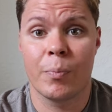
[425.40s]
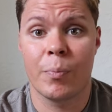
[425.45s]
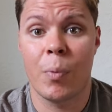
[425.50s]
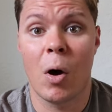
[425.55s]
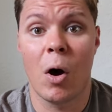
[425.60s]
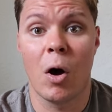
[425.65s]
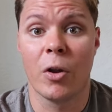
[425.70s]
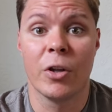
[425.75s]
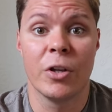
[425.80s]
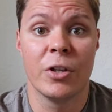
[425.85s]

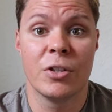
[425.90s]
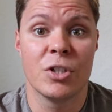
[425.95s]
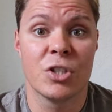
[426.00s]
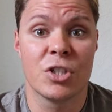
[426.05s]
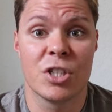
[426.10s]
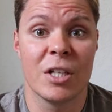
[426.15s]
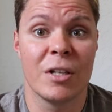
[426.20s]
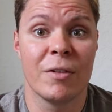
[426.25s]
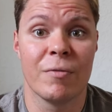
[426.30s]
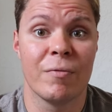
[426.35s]
partner
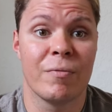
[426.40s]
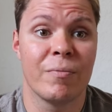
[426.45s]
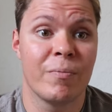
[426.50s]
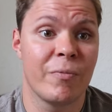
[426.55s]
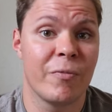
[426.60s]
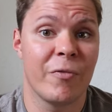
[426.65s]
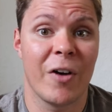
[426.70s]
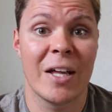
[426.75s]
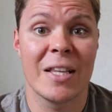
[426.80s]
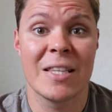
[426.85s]
just didn't
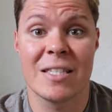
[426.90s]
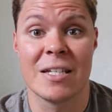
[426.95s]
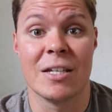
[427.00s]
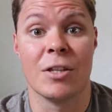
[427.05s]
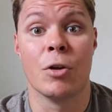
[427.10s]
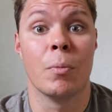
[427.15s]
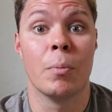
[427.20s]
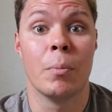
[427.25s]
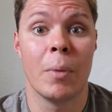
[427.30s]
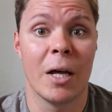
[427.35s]
fancy
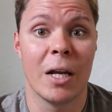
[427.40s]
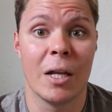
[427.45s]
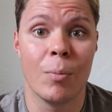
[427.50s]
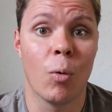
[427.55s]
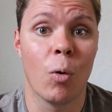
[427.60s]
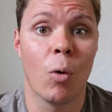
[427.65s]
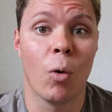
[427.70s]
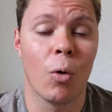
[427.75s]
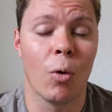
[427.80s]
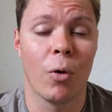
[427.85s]
them
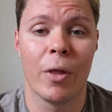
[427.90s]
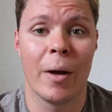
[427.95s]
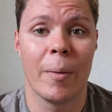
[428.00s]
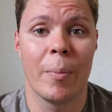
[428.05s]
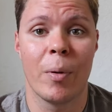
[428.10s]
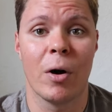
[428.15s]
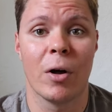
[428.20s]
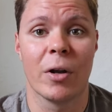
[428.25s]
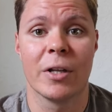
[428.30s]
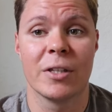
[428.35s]
anymore or their
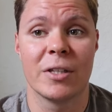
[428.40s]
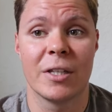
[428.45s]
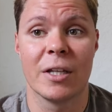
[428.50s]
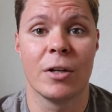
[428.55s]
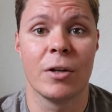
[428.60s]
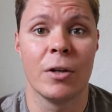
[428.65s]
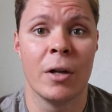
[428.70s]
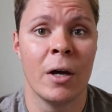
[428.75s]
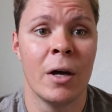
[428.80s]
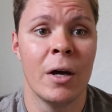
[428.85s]
partner
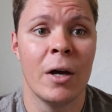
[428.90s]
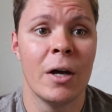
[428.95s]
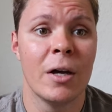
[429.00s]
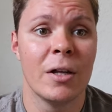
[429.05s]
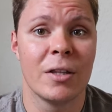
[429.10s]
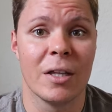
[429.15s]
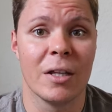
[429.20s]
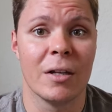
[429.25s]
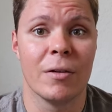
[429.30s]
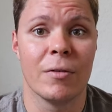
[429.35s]
didn't
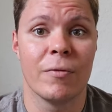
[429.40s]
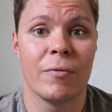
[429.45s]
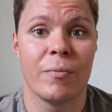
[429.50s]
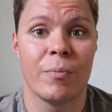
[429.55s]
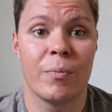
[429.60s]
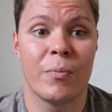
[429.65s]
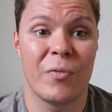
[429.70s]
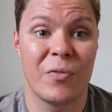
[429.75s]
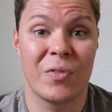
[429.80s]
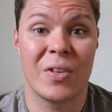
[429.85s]
didn't
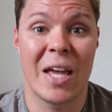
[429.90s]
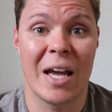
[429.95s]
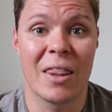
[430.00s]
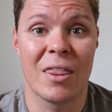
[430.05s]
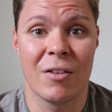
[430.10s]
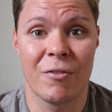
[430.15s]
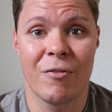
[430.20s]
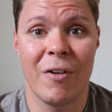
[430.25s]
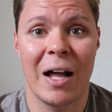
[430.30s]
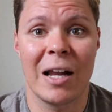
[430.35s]

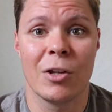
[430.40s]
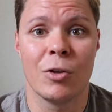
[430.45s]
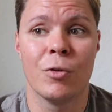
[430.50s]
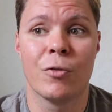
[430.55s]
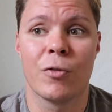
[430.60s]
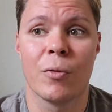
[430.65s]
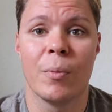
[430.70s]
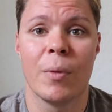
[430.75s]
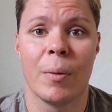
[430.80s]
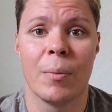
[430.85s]
get the value
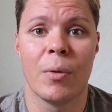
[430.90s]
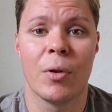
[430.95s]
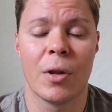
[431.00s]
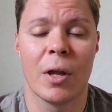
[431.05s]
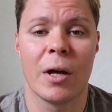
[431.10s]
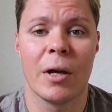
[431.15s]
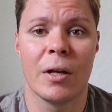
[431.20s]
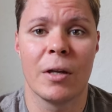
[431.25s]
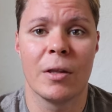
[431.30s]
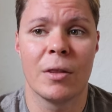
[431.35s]
from them that
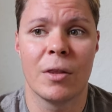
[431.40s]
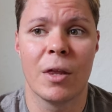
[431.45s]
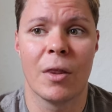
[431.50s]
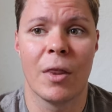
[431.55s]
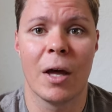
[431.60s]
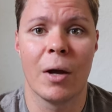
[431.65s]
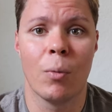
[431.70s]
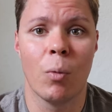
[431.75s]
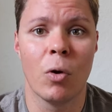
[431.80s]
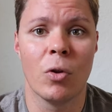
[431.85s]
they that
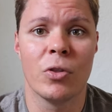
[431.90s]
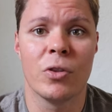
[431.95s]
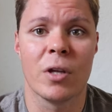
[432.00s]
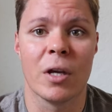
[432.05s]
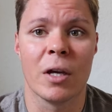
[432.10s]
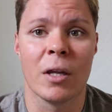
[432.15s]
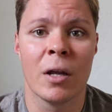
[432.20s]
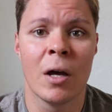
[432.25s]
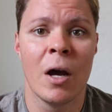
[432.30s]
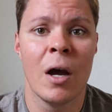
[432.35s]
they
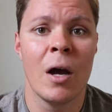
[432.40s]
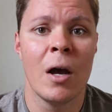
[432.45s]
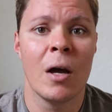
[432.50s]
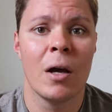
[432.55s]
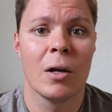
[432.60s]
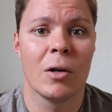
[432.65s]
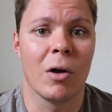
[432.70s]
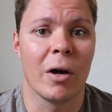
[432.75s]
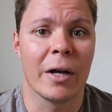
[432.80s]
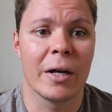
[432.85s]
wanted
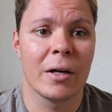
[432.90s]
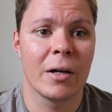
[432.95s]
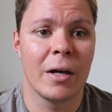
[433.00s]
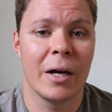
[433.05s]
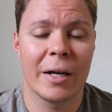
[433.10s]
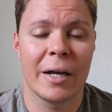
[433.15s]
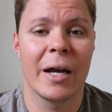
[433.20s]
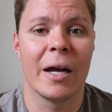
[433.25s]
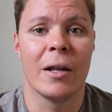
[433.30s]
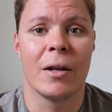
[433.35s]
like
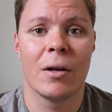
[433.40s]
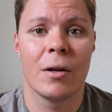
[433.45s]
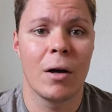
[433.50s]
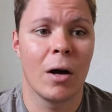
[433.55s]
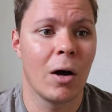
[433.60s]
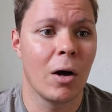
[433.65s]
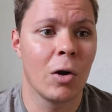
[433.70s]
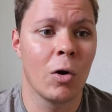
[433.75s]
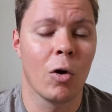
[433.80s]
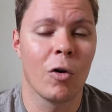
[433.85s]
again
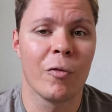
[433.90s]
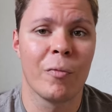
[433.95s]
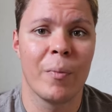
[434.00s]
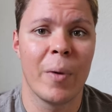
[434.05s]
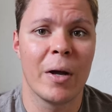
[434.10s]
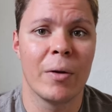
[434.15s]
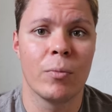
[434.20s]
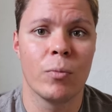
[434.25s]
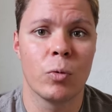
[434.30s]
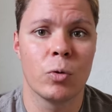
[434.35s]
a lot of
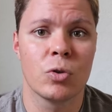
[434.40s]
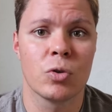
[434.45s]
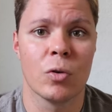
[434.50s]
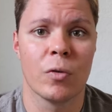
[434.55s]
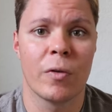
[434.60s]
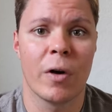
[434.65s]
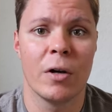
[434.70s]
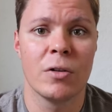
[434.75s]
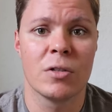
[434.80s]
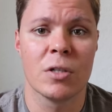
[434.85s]
men will sort
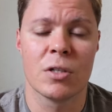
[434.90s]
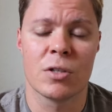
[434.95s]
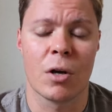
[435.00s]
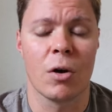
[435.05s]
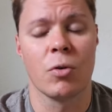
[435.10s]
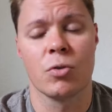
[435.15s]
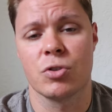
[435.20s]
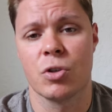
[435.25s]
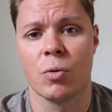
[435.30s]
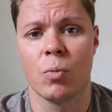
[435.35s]
of go to this
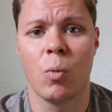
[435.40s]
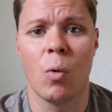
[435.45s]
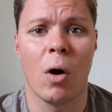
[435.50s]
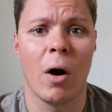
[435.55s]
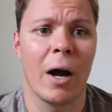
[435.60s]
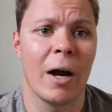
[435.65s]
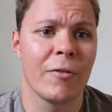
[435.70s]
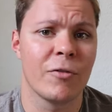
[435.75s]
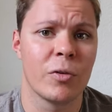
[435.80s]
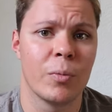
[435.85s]
oh so what
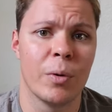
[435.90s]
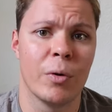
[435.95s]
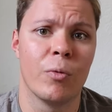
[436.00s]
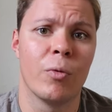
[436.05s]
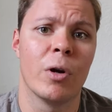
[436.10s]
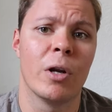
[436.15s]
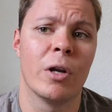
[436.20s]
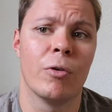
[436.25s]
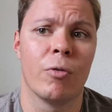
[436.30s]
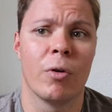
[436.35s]
i have to be
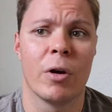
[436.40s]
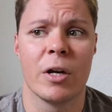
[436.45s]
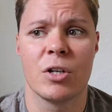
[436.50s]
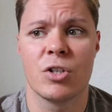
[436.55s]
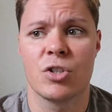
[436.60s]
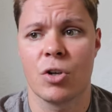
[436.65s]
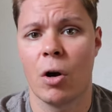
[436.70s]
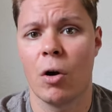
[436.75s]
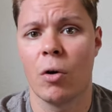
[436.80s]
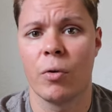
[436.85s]
really
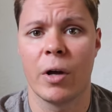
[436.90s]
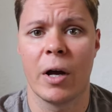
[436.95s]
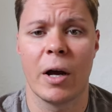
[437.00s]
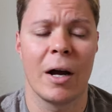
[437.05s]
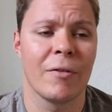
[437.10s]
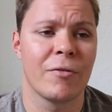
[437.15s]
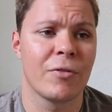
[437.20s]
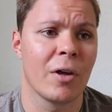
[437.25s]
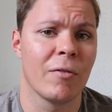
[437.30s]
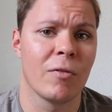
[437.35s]
rich oh yeah i
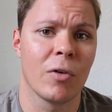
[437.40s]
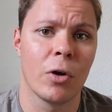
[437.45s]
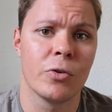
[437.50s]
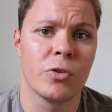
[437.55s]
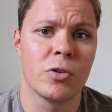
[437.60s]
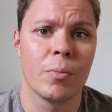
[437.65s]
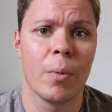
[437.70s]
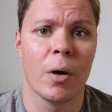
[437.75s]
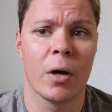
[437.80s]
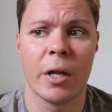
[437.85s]
have to have
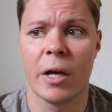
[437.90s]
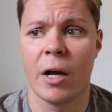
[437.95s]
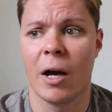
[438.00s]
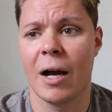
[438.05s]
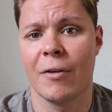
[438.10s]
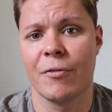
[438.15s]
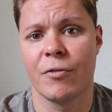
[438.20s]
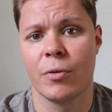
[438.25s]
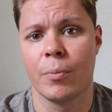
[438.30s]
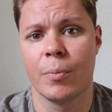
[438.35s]
loads of money
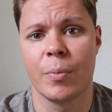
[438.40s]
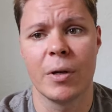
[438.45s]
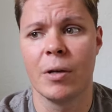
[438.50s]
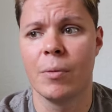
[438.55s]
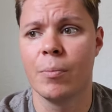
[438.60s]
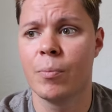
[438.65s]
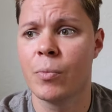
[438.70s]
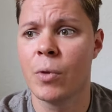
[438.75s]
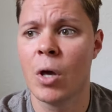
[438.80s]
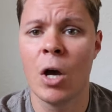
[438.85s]
i have to
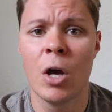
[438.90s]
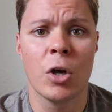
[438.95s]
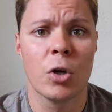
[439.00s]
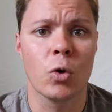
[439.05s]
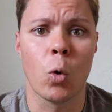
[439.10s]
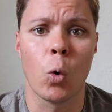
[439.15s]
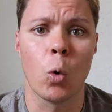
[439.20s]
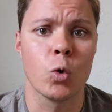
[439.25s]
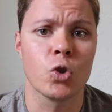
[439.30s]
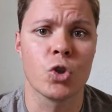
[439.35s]
be
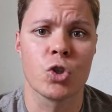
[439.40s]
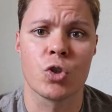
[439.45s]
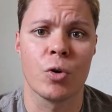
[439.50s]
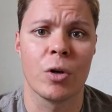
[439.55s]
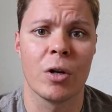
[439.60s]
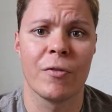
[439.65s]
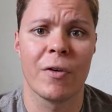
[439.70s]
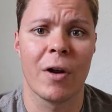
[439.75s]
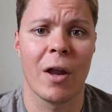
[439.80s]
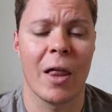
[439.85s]
gorgeous or
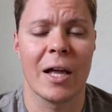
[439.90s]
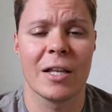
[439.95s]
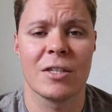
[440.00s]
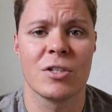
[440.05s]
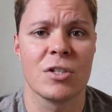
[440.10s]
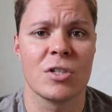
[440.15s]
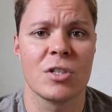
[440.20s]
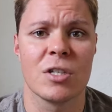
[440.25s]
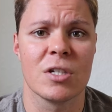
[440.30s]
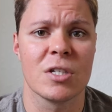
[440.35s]
anything like that
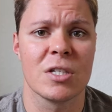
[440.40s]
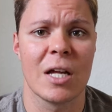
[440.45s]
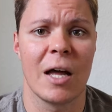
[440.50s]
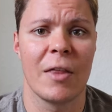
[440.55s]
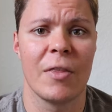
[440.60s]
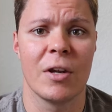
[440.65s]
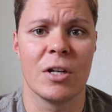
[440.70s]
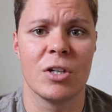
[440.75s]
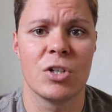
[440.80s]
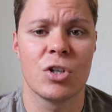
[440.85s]
to, to
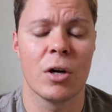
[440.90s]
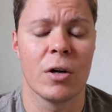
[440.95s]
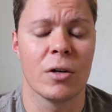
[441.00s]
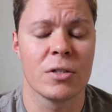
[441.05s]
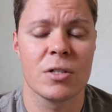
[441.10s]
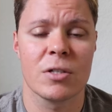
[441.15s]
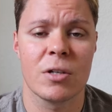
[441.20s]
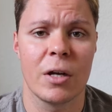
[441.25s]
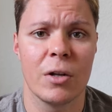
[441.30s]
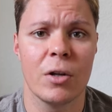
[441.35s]
stand any
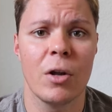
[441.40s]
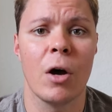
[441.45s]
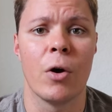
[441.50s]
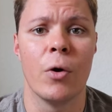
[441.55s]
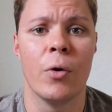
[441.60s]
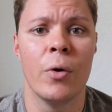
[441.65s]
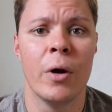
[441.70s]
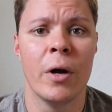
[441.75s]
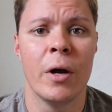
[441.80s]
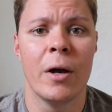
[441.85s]
chance it's like
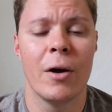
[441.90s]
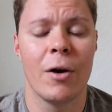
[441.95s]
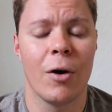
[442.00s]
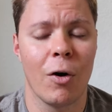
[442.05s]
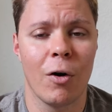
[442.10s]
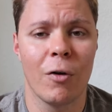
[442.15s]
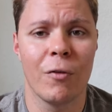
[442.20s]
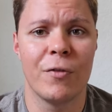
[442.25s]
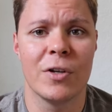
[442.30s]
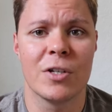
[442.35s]
no
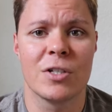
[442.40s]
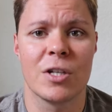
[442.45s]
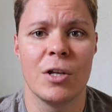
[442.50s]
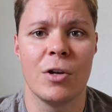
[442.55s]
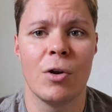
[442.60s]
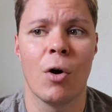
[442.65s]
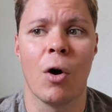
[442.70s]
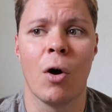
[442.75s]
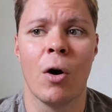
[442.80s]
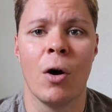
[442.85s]
obviously
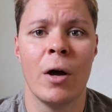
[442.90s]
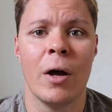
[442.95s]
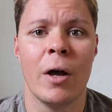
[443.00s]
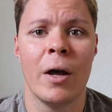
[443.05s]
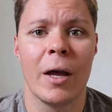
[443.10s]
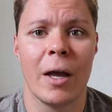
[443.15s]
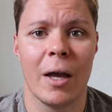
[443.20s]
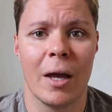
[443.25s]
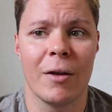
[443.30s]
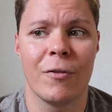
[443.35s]
not
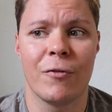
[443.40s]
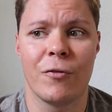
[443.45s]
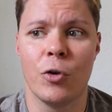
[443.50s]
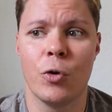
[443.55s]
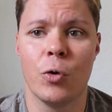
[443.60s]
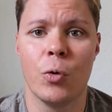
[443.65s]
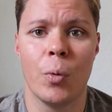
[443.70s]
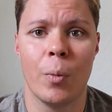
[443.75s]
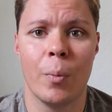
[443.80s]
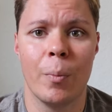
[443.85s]
if
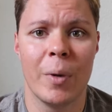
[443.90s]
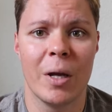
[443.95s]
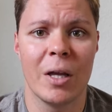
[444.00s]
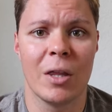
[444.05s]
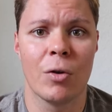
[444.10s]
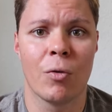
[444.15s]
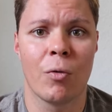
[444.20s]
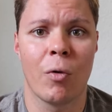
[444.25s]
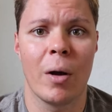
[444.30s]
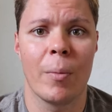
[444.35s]
you
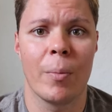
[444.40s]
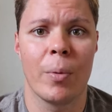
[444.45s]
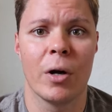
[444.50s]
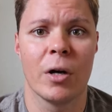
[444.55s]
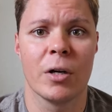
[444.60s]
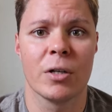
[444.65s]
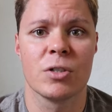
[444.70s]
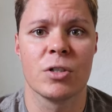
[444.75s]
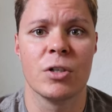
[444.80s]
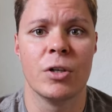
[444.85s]
meet the right
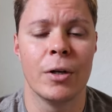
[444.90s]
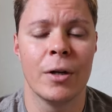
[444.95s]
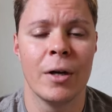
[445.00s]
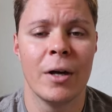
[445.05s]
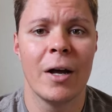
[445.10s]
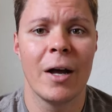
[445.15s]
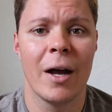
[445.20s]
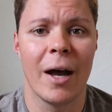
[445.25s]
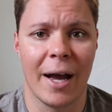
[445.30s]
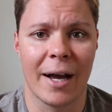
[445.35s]
person
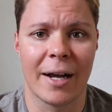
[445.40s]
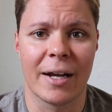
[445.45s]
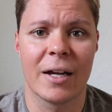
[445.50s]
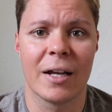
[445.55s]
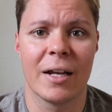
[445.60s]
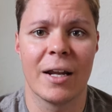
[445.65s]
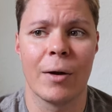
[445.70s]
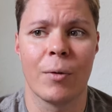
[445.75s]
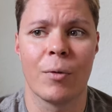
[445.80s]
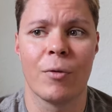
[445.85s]
and
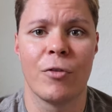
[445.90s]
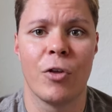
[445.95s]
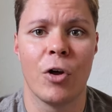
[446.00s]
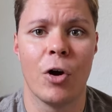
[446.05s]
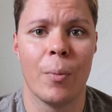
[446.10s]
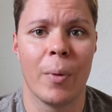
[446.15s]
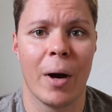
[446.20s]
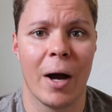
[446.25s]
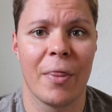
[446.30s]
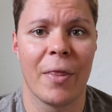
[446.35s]
connect with
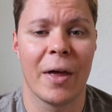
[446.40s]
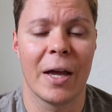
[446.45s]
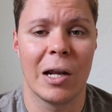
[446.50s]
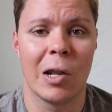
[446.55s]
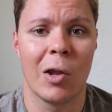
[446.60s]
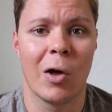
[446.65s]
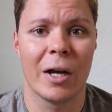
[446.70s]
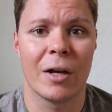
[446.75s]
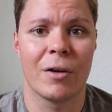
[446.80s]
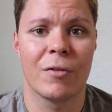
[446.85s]
them and they
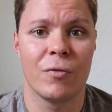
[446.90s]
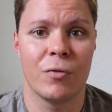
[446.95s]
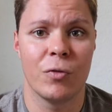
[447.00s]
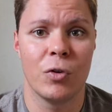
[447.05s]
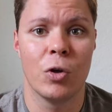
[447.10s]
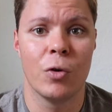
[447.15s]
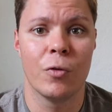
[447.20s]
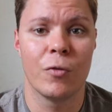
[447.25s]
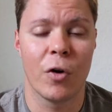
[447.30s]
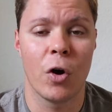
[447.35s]
like
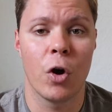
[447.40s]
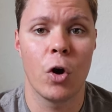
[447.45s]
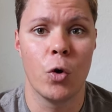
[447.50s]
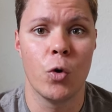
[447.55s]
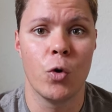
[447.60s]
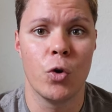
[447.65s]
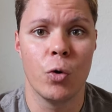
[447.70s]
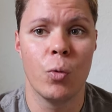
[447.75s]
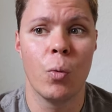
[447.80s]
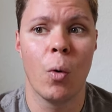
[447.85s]
you for who
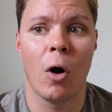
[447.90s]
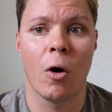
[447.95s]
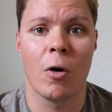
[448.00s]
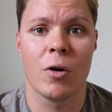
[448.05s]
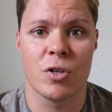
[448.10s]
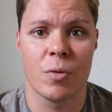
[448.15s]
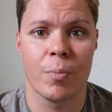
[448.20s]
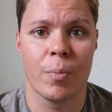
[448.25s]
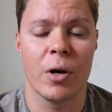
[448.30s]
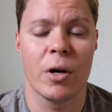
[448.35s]
you are
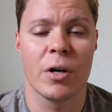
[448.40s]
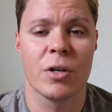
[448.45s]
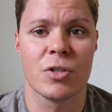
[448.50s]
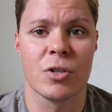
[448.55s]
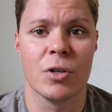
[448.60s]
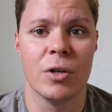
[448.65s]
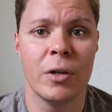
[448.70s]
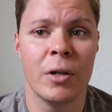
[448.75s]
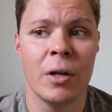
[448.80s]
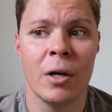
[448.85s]
as a
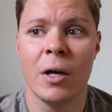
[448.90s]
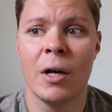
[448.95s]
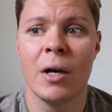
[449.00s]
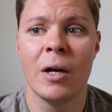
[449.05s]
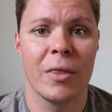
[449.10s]
person,